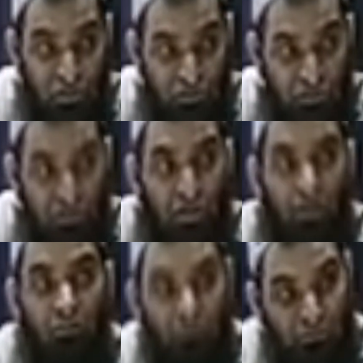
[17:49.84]
to
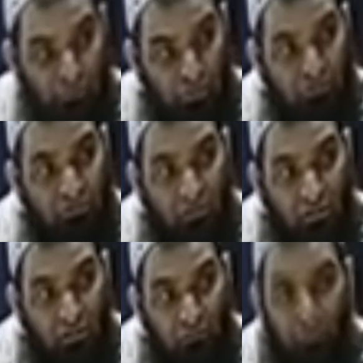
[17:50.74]
Jesus. There was a plot to
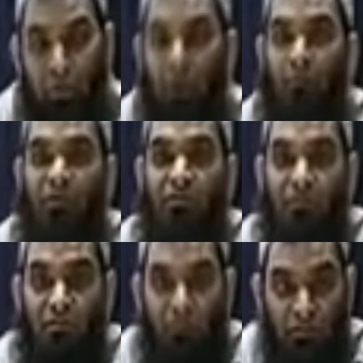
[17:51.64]
kill him, but
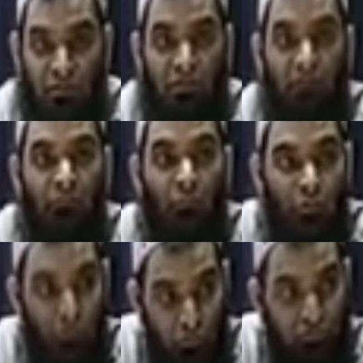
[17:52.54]
they neither killed him
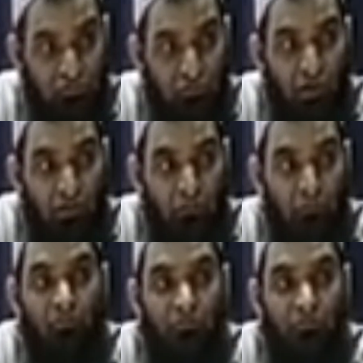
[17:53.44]
nor crucified him.